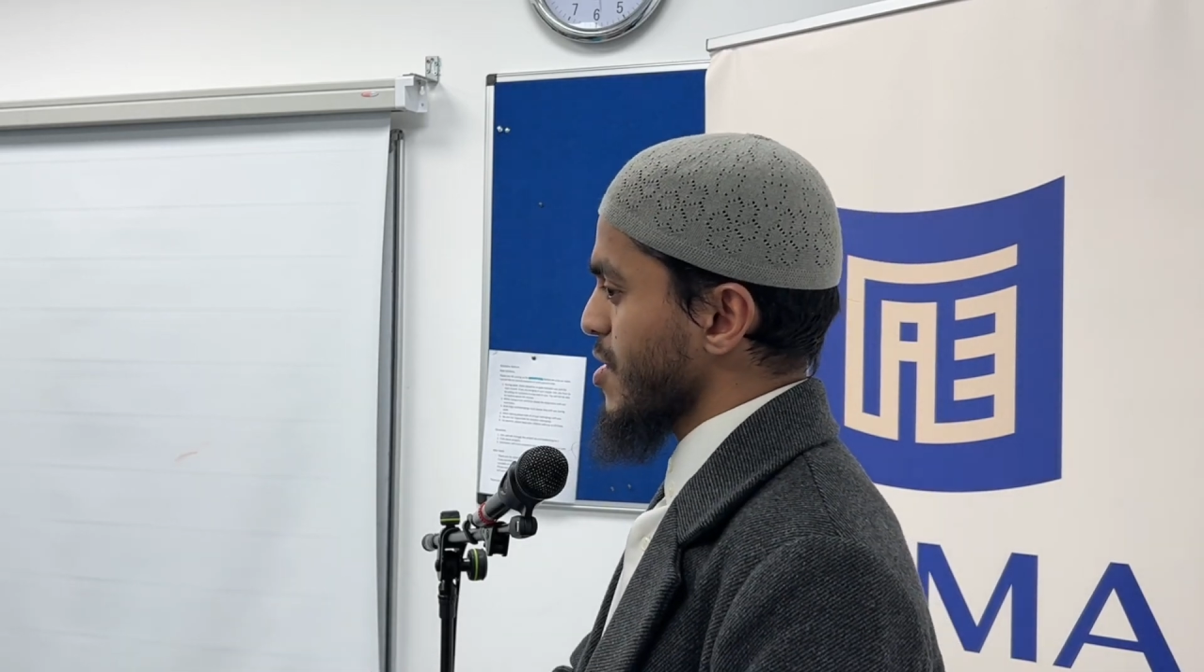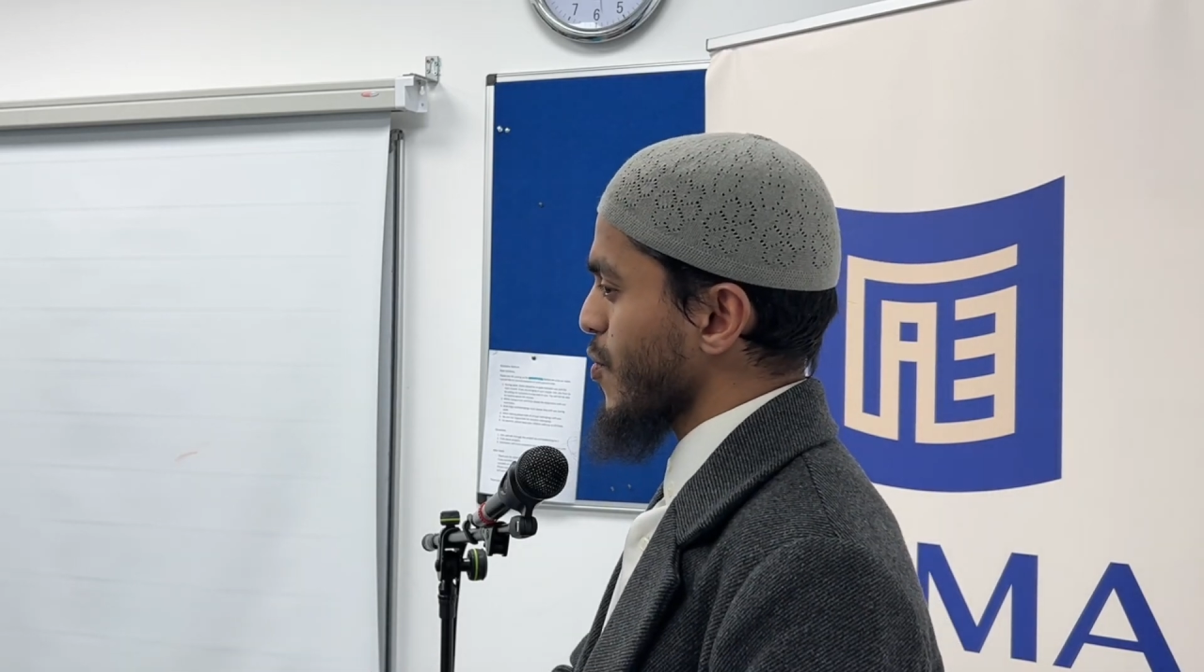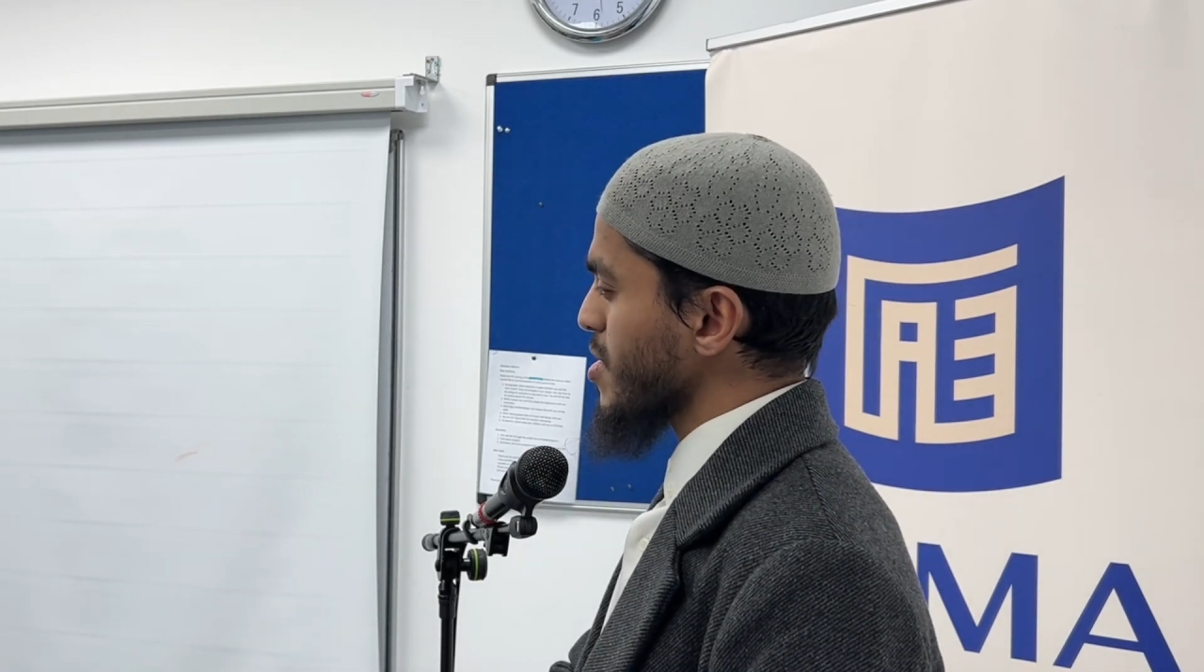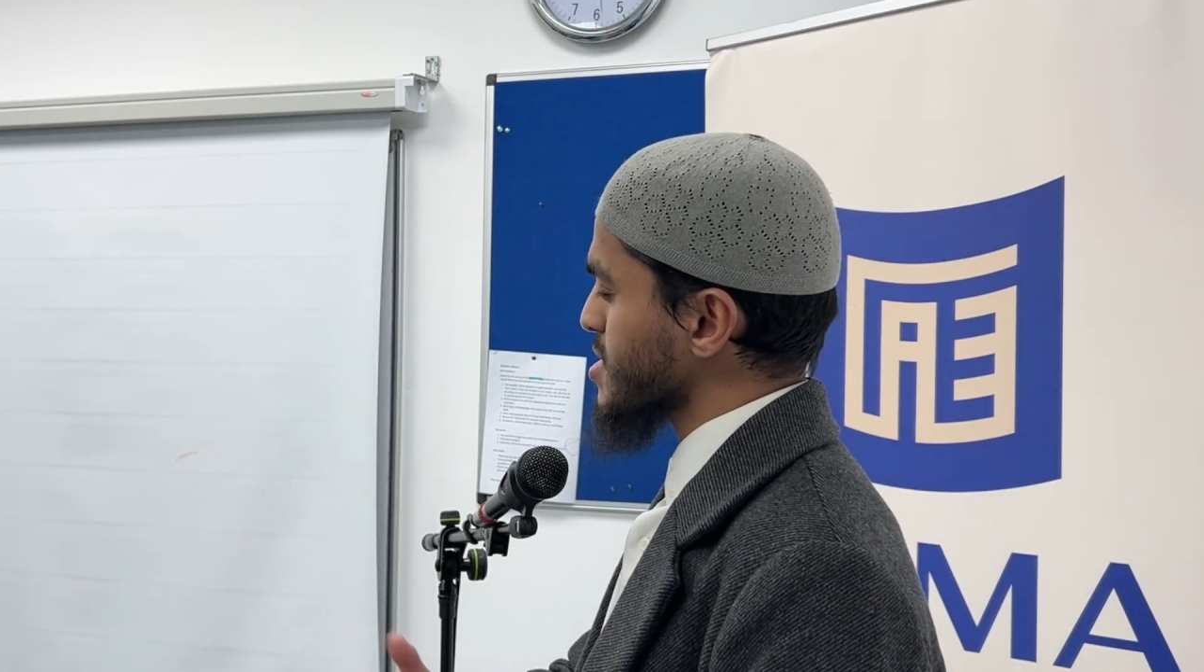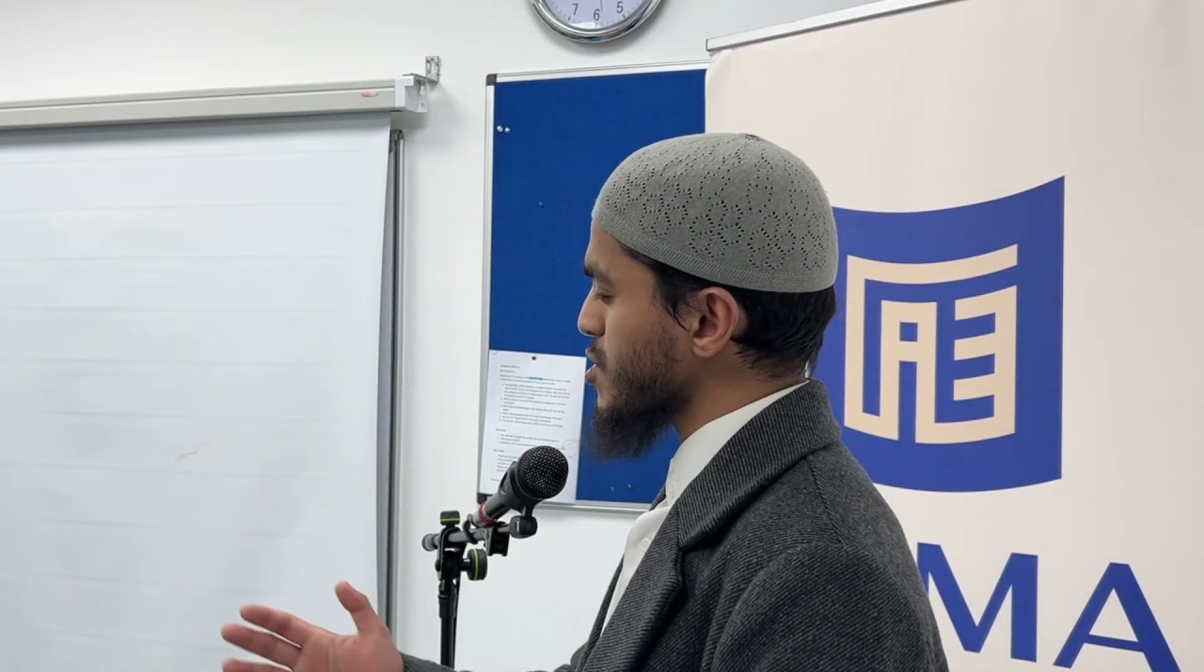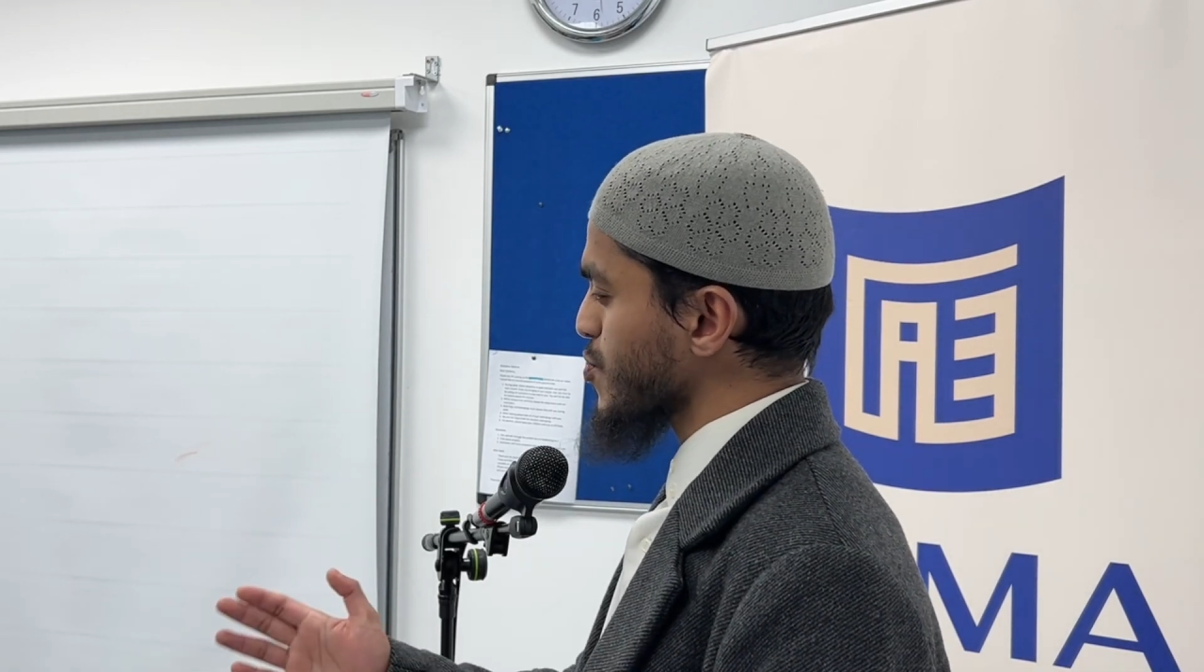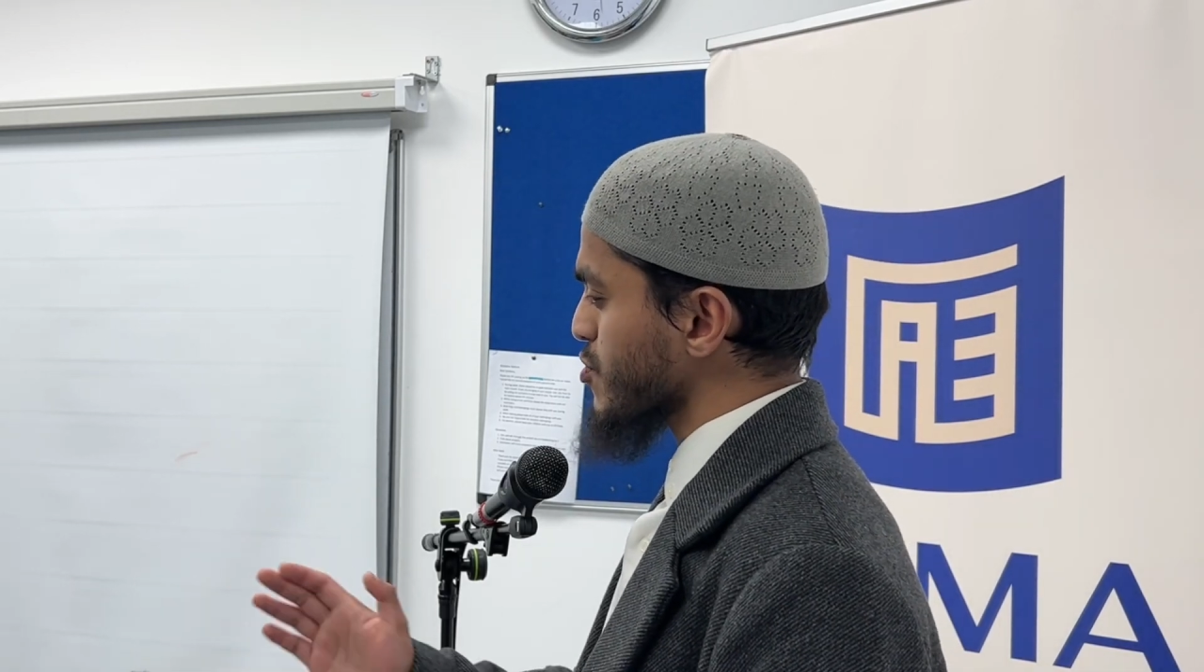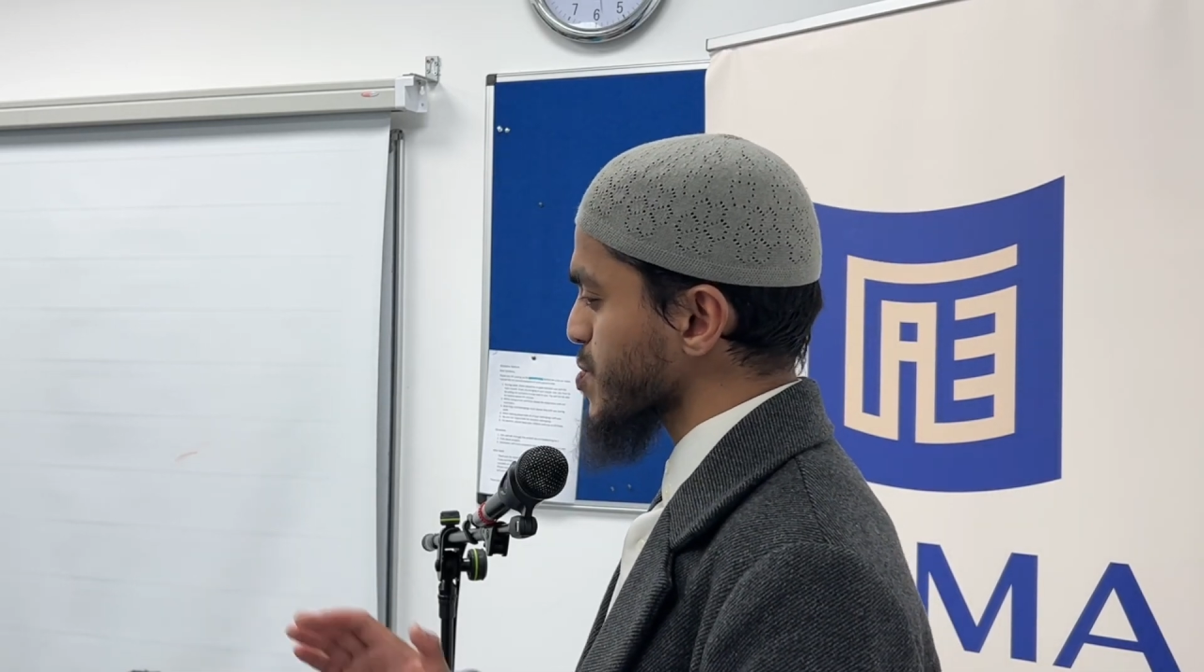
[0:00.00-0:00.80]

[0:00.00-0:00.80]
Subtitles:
What a terrible